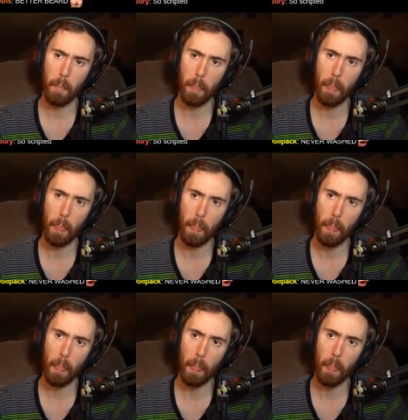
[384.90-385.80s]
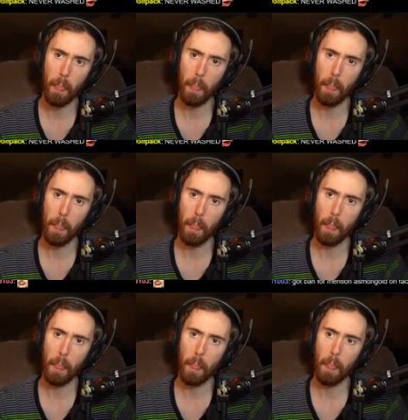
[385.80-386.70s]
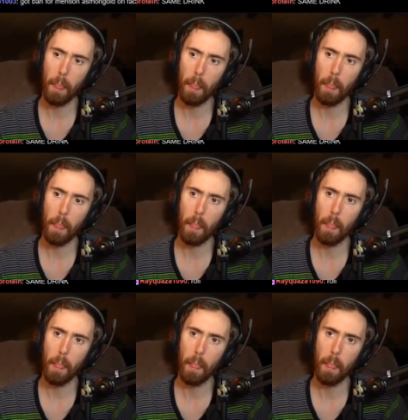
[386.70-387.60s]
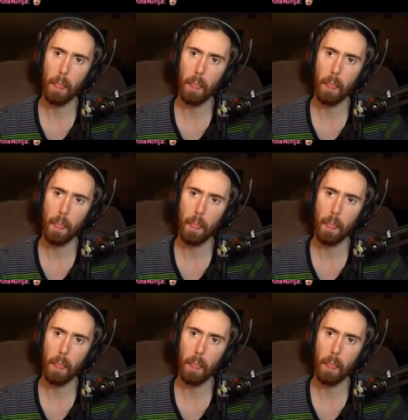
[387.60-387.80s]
No one is speaking in this clip.